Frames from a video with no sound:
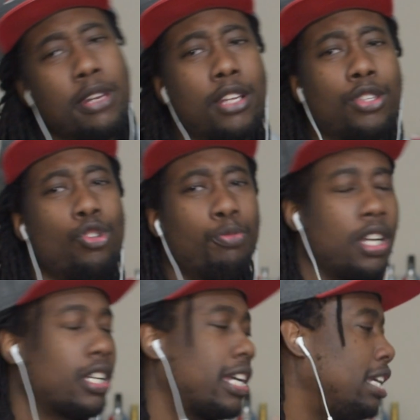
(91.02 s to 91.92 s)
want to do,
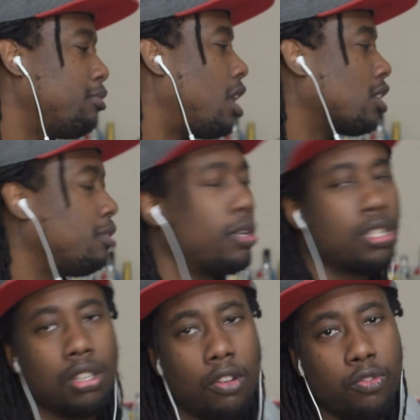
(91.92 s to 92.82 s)
bro. I keep talking
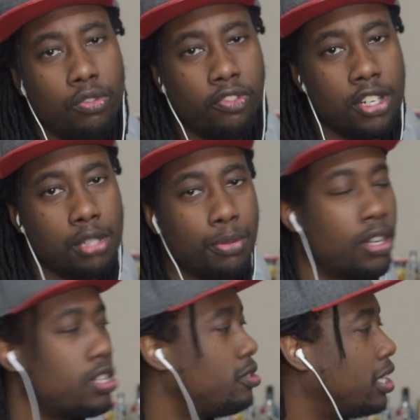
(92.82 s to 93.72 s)
about subwoofers,
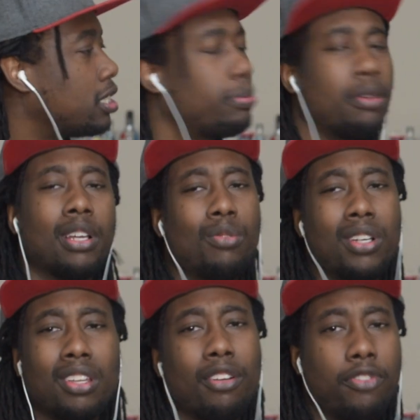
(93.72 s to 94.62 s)
bro. And you niggas probably like,
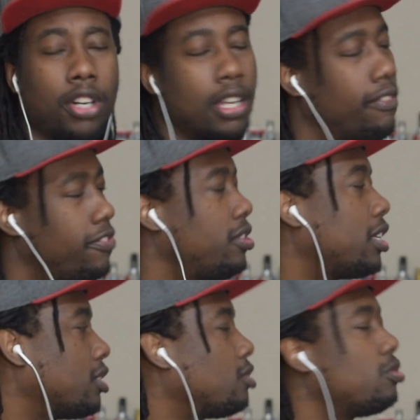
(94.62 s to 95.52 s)
what the fuck? If you
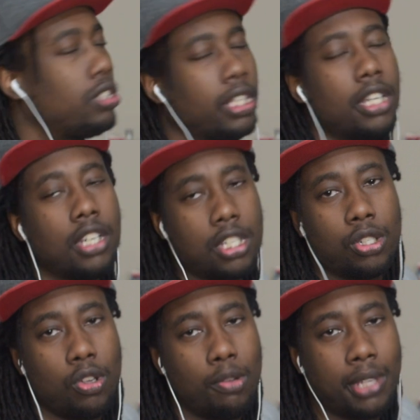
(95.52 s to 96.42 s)
niggas Google it, you guys
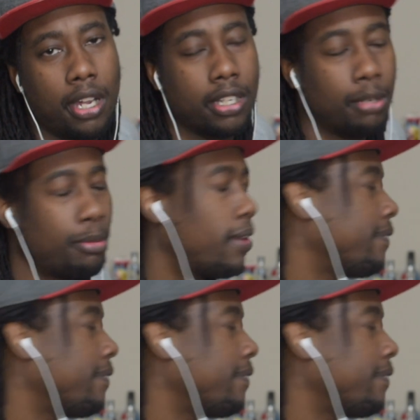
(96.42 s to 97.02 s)
will know what I'm talking about.